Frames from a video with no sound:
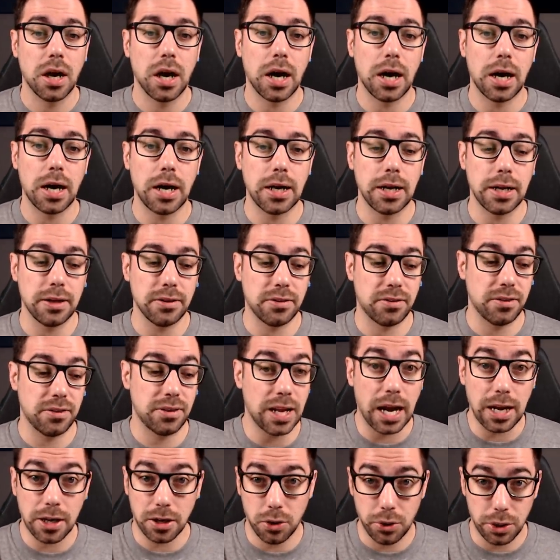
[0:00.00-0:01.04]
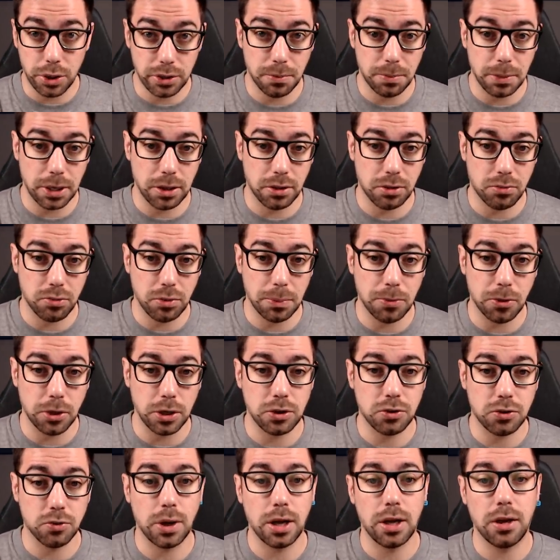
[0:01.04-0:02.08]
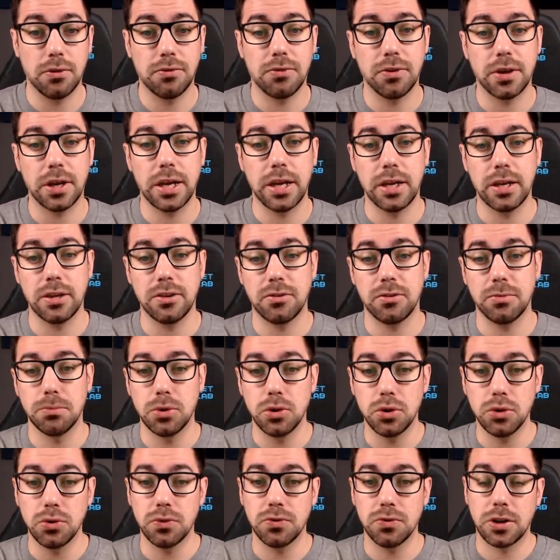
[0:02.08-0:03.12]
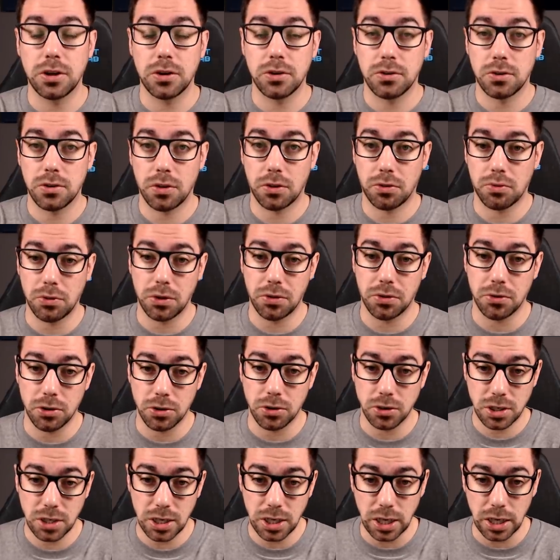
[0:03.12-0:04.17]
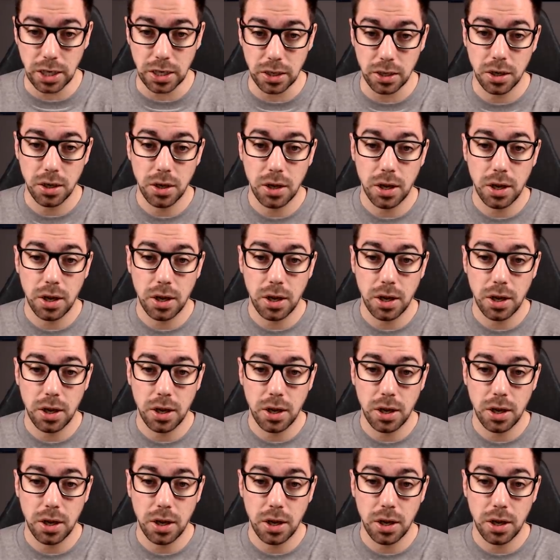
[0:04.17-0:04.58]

uh, is not going to be in 3.12. It is moved to 3.13.